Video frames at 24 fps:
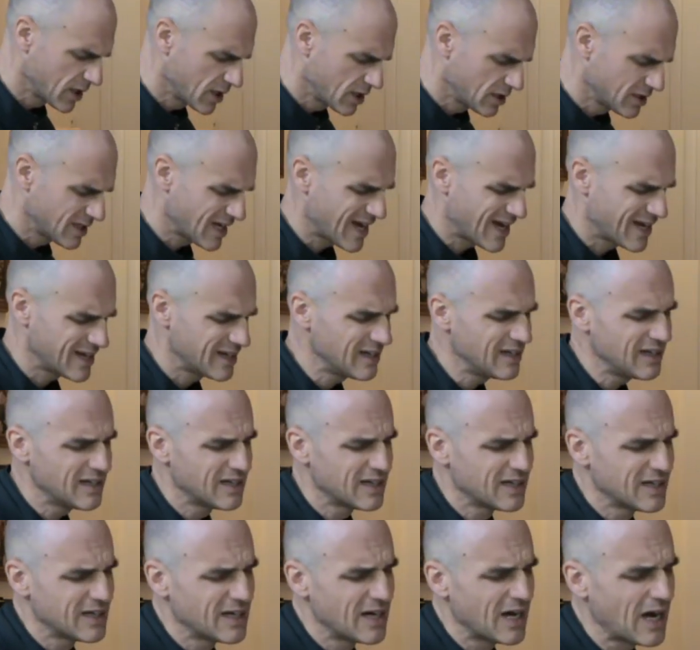then
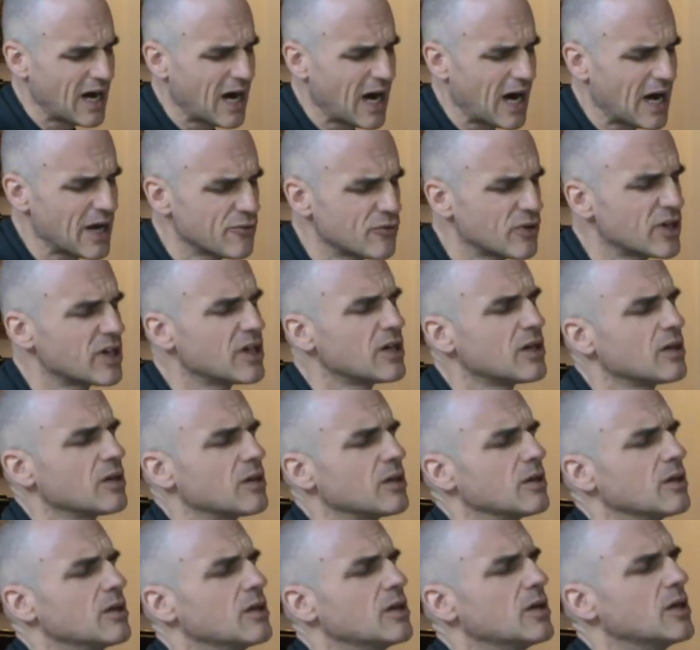I
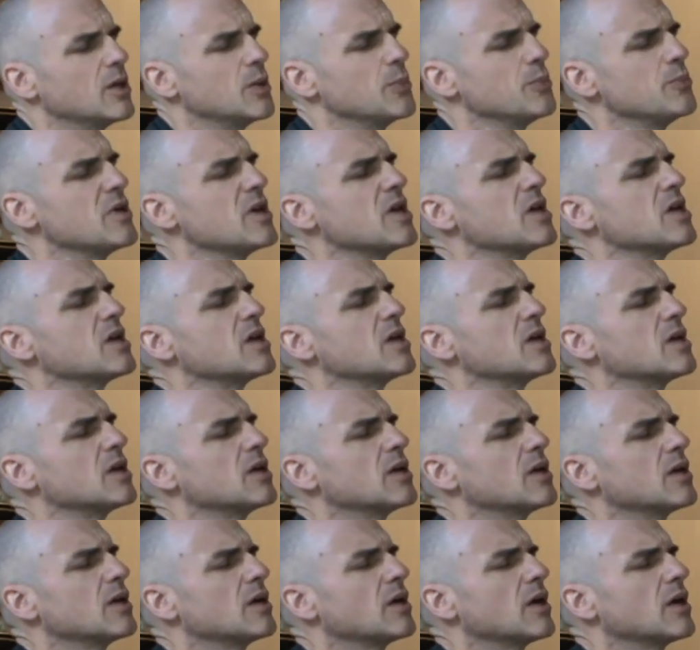will be